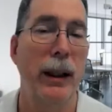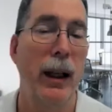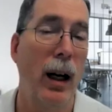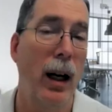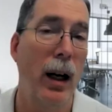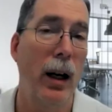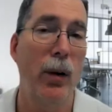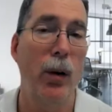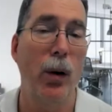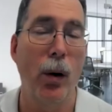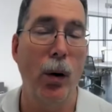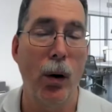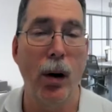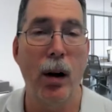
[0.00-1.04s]
be on
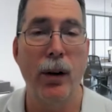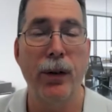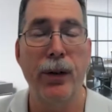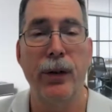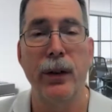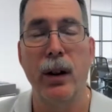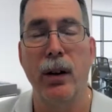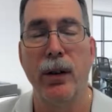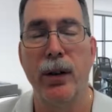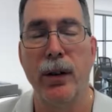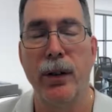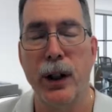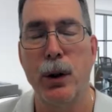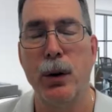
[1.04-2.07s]
or off,
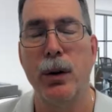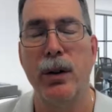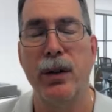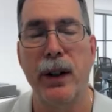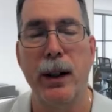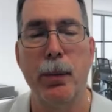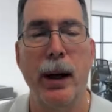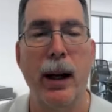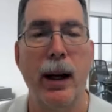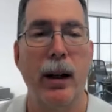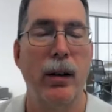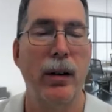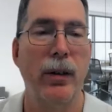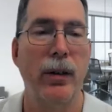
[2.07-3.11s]
for visual feedback
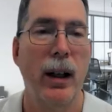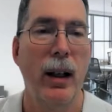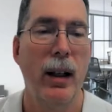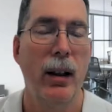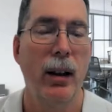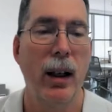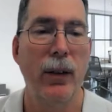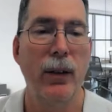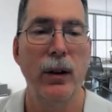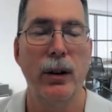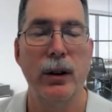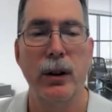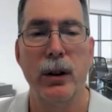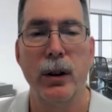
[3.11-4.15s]
of
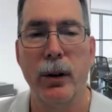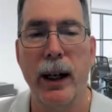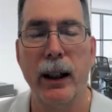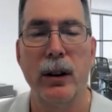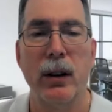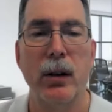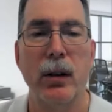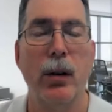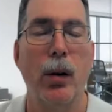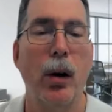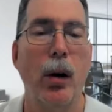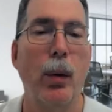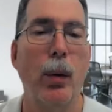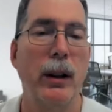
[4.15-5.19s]
levels or direction
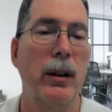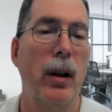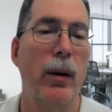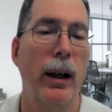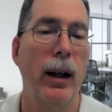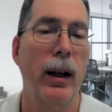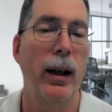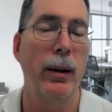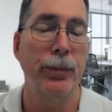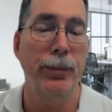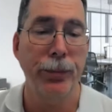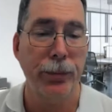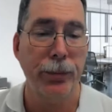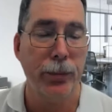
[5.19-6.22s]
or what's going on.
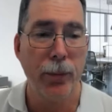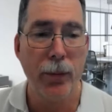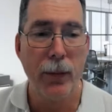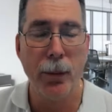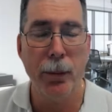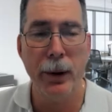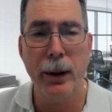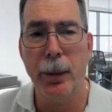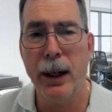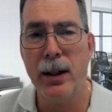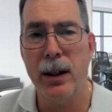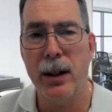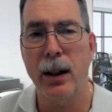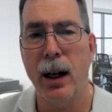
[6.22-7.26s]
But the
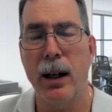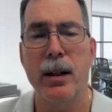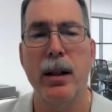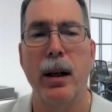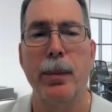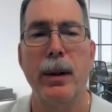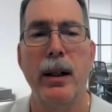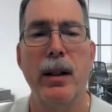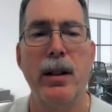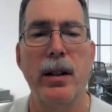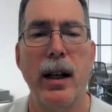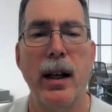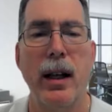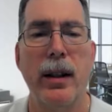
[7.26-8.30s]
basic concept
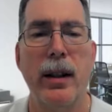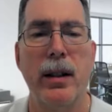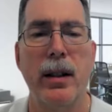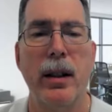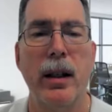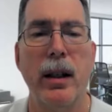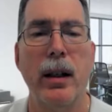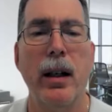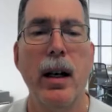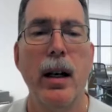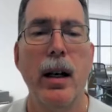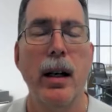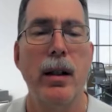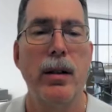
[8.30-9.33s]
is that this thing
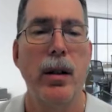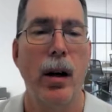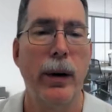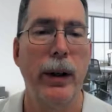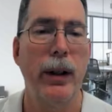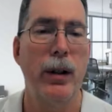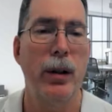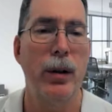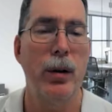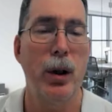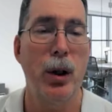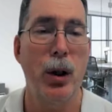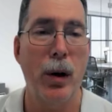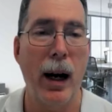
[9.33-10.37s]
is going to
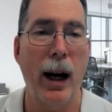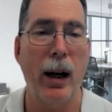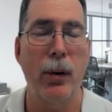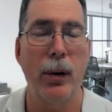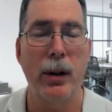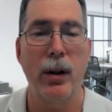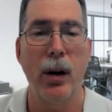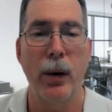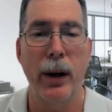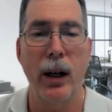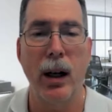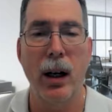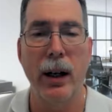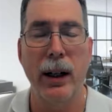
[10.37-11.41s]
track what's going
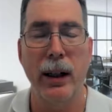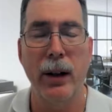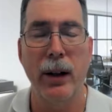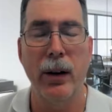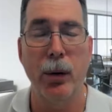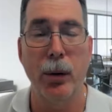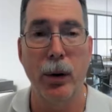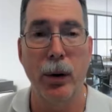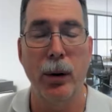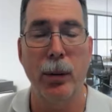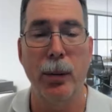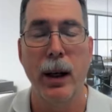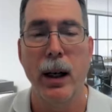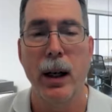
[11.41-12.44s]
on in the
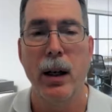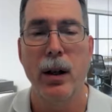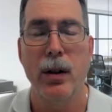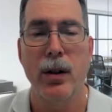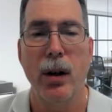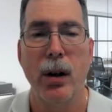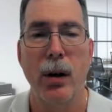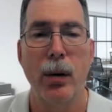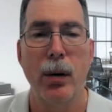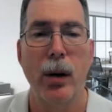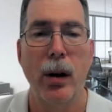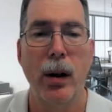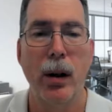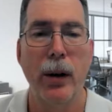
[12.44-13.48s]
room.
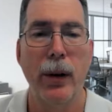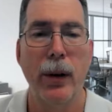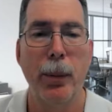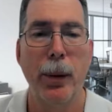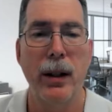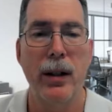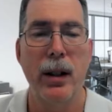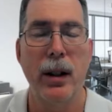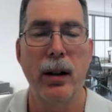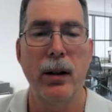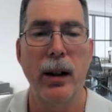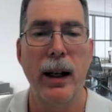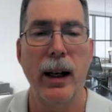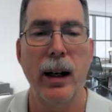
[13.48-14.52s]
So the basic
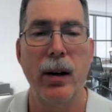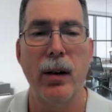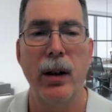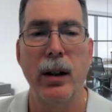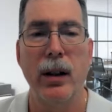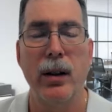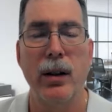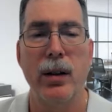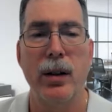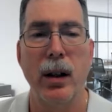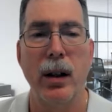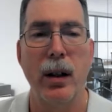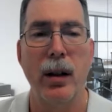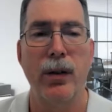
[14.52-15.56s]
layout is
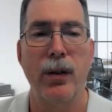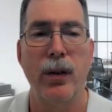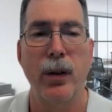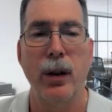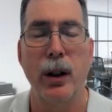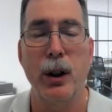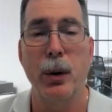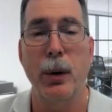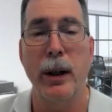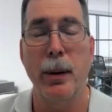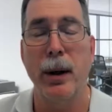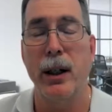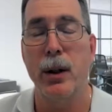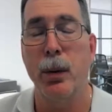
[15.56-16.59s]
for a 20
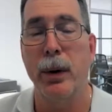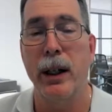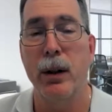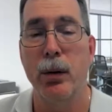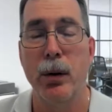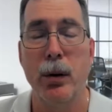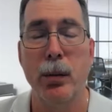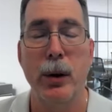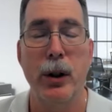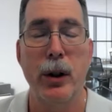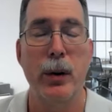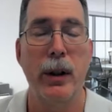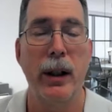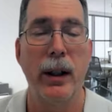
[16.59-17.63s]
by 20 room, which
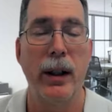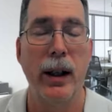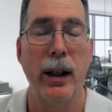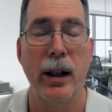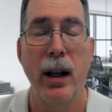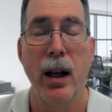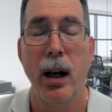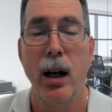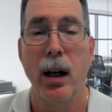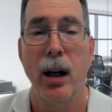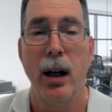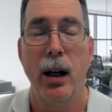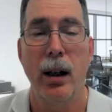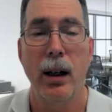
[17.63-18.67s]
you can then
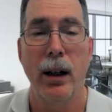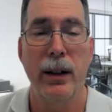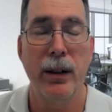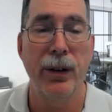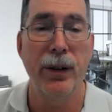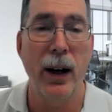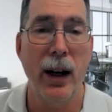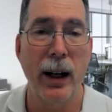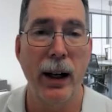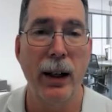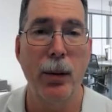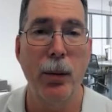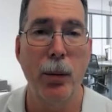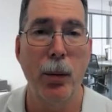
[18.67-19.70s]

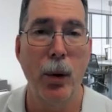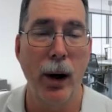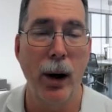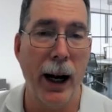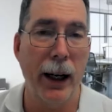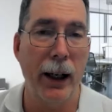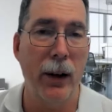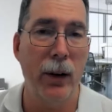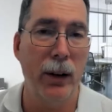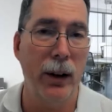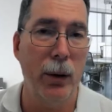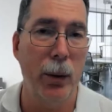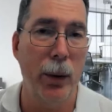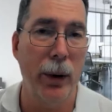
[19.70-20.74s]
define more
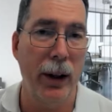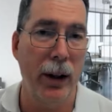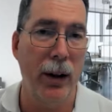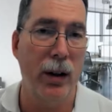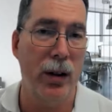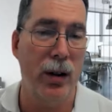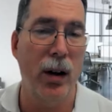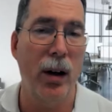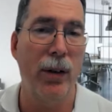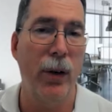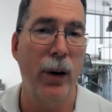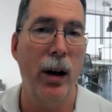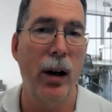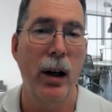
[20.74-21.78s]
accurately within the
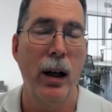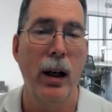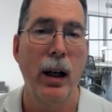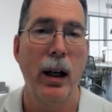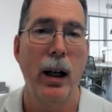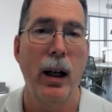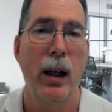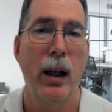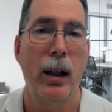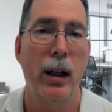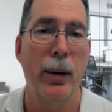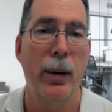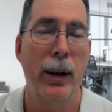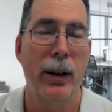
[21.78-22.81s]
software.
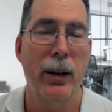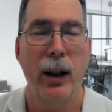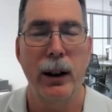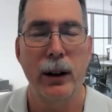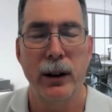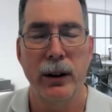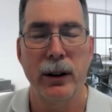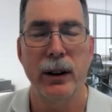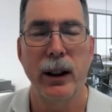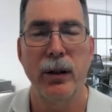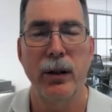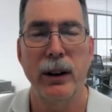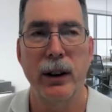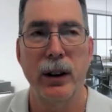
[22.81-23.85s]
And I shouldn't say
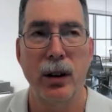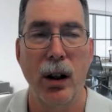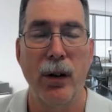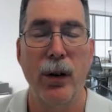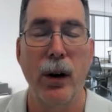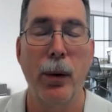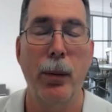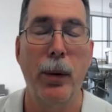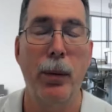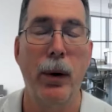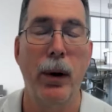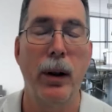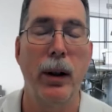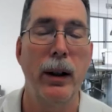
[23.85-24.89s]
really software,
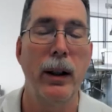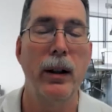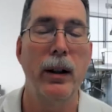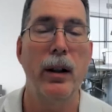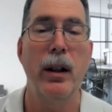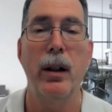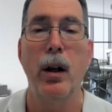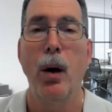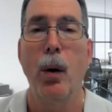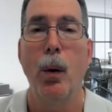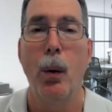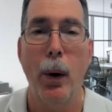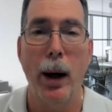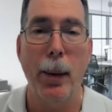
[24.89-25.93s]
in the
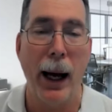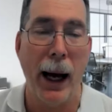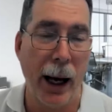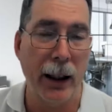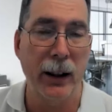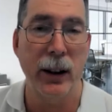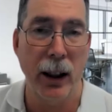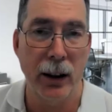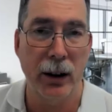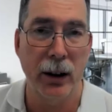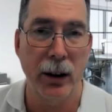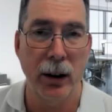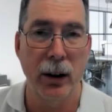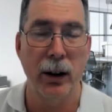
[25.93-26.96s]
web
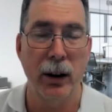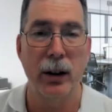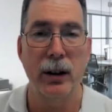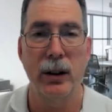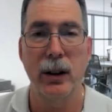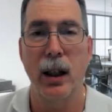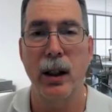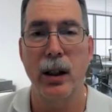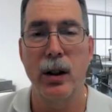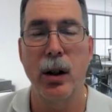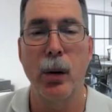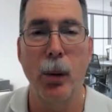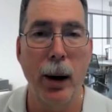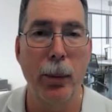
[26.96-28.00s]
access, because it's got its
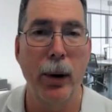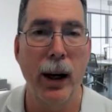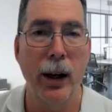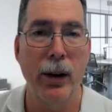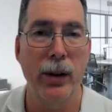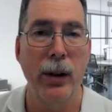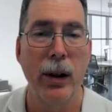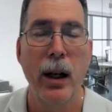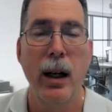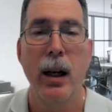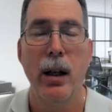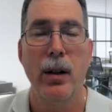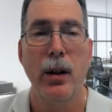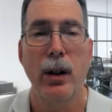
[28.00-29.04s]
own web browser.
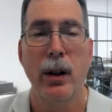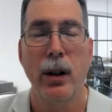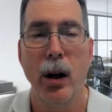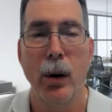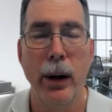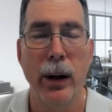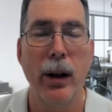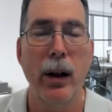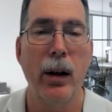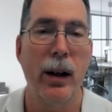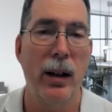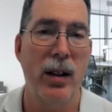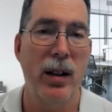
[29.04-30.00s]
So you can go in there and